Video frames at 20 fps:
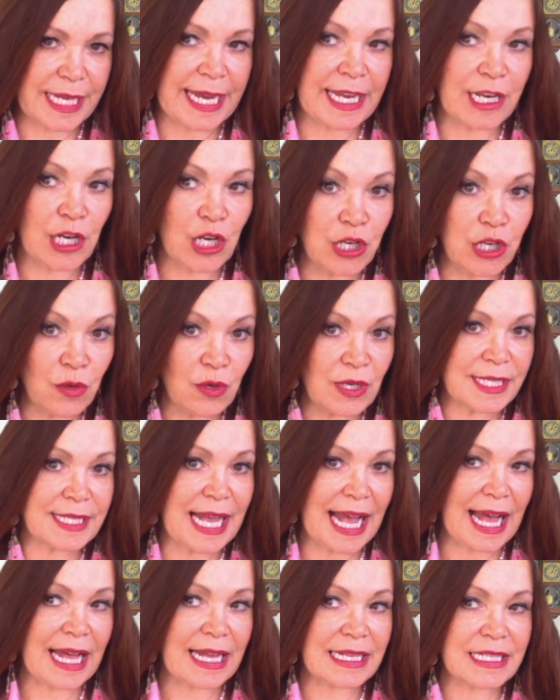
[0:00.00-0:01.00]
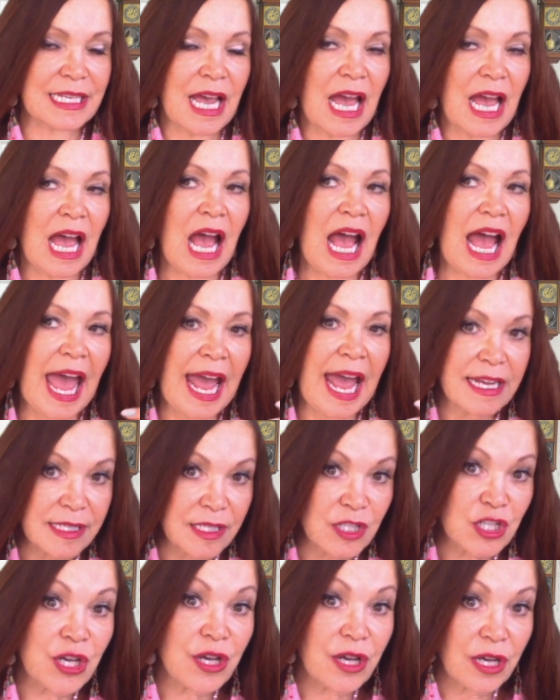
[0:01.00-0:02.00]
It looks at
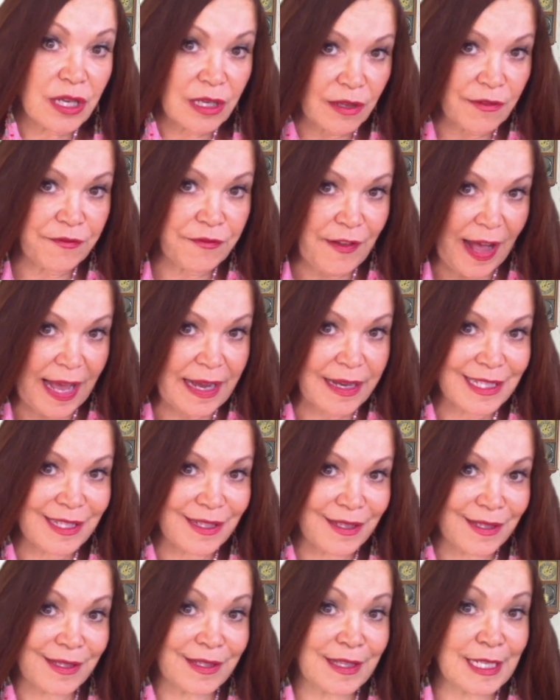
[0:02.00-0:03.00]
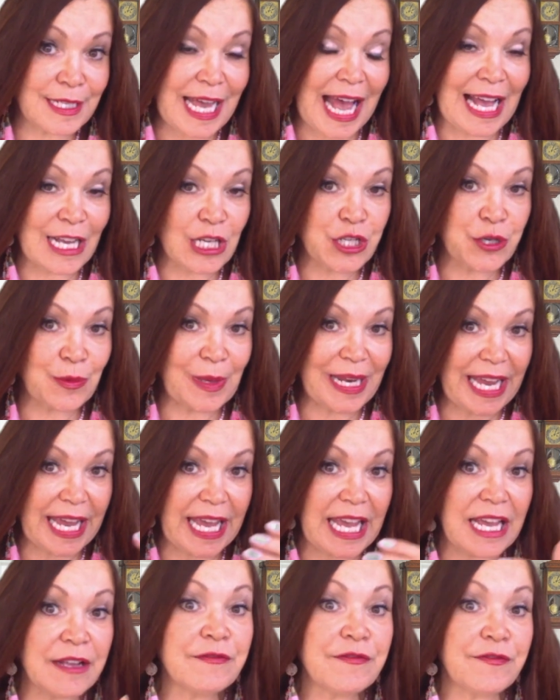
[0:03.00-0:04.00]
external factors that actually
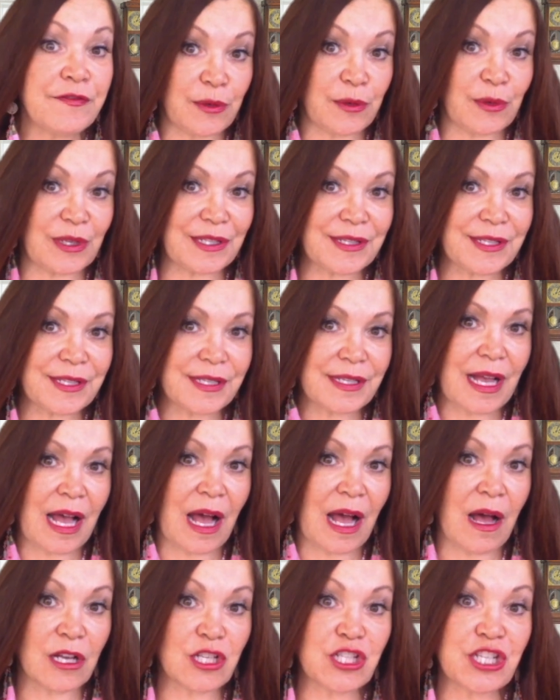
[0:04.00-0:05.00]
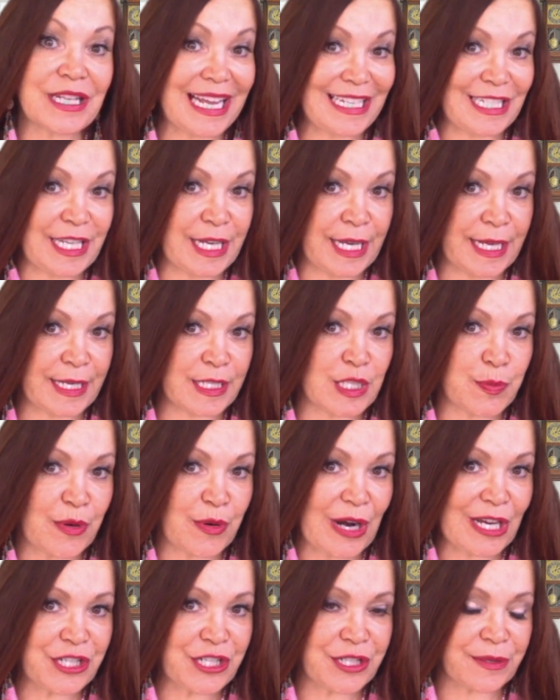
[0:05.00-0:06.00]
influence our genetic
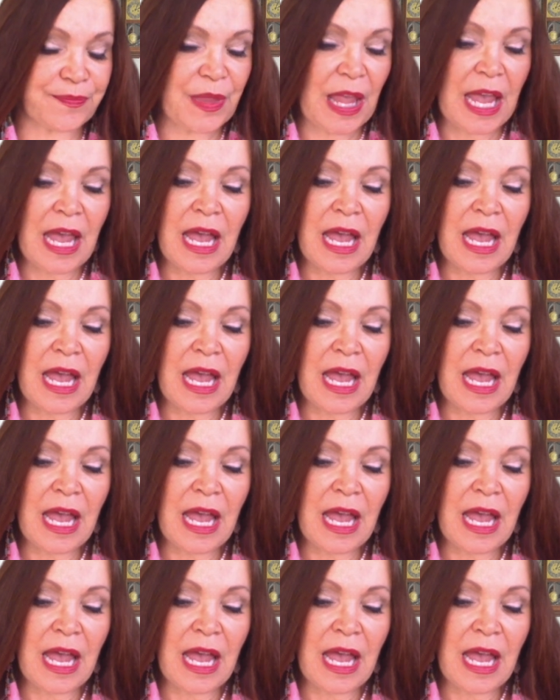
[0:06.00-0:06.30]
expression.